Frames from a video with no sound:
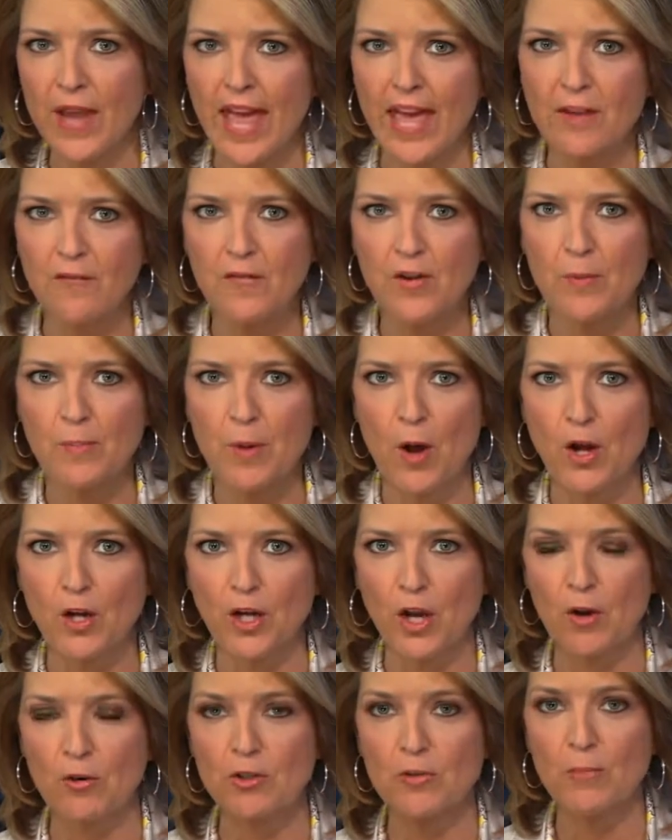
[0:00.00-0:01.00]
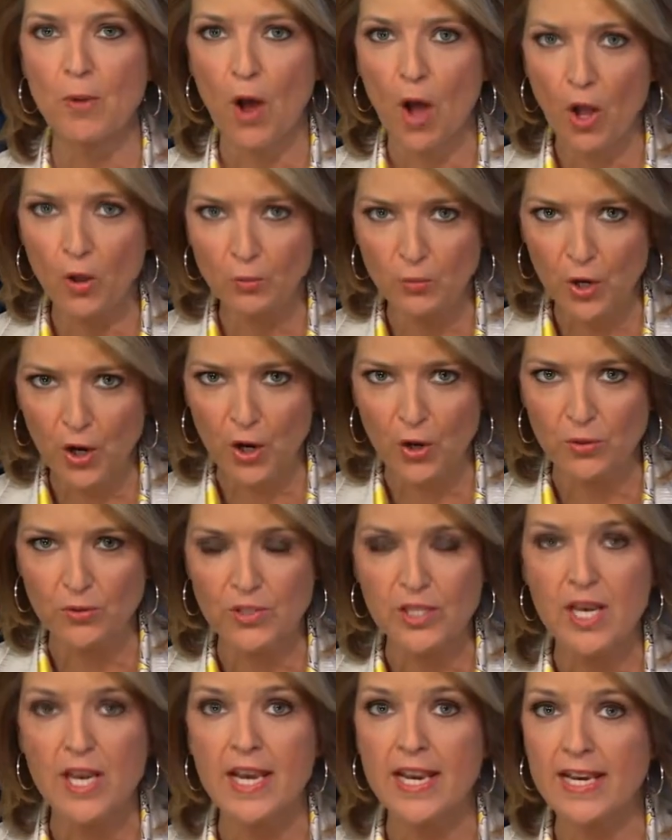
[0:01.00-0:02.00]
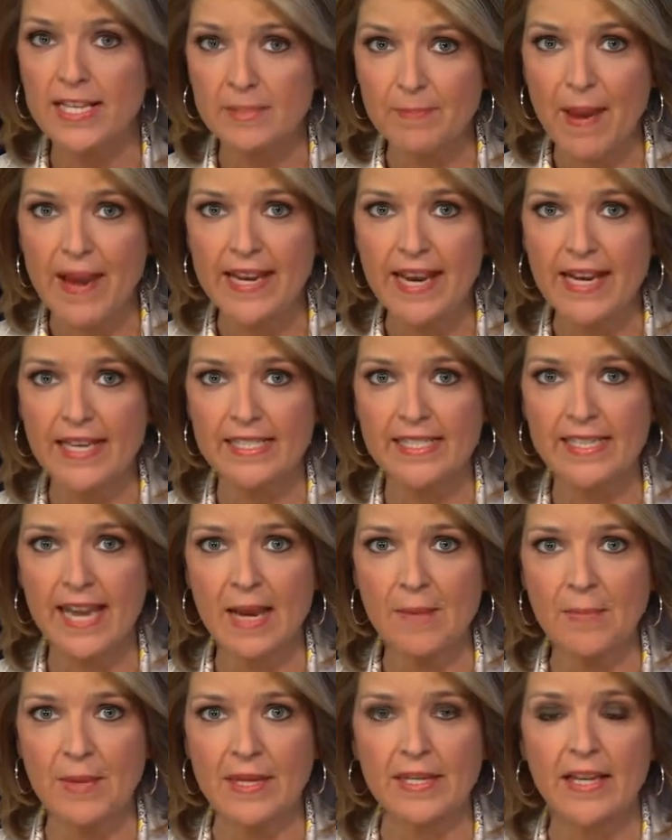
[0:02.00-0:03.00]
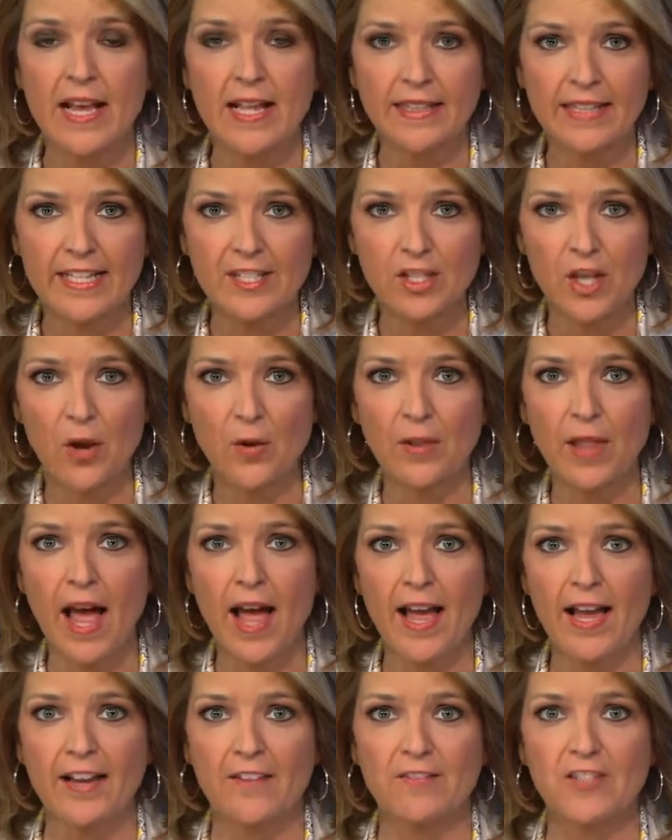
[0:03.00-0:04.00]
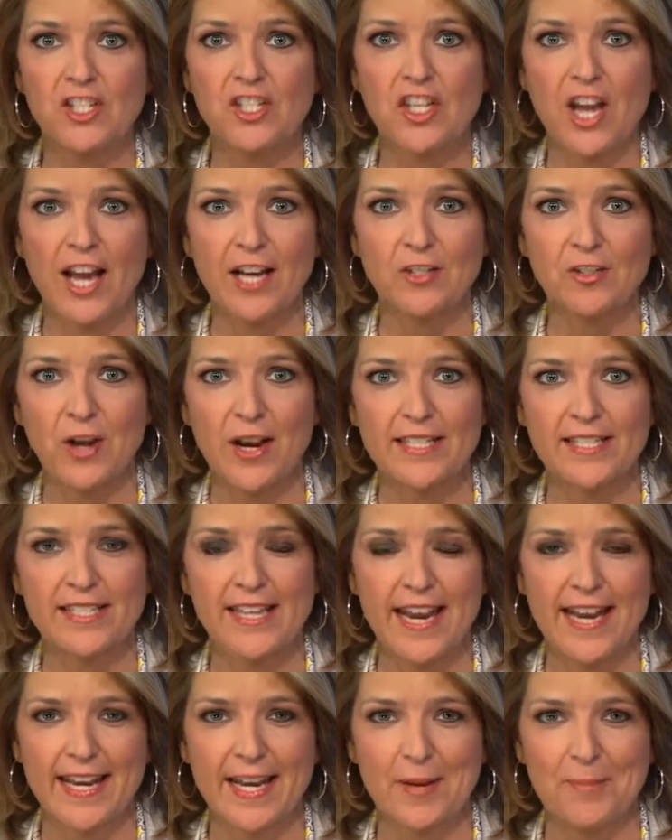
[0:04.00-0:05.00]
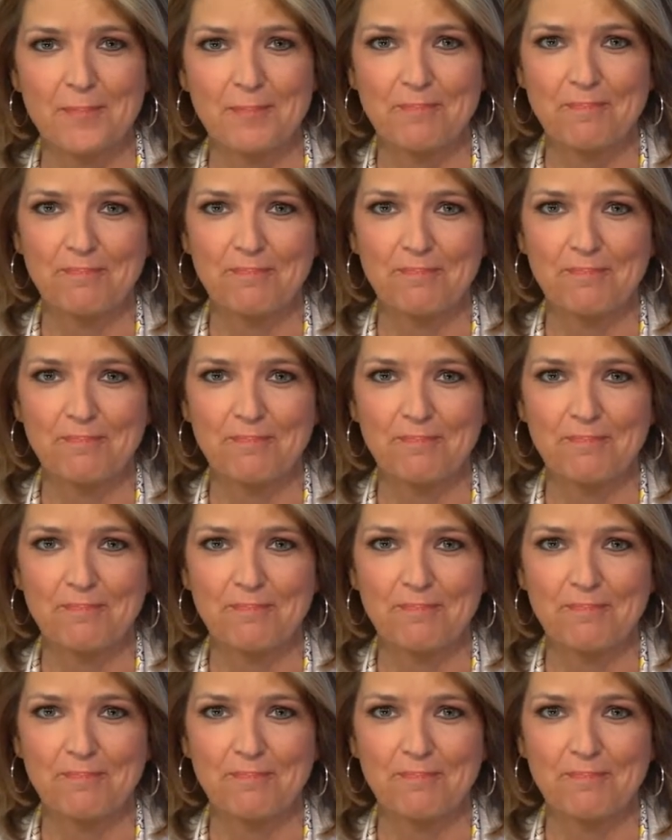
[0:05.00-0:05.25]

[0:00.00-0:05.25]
head football coach Paul Rhoads is making a statement. Let's go live to Jack Trice Stadium.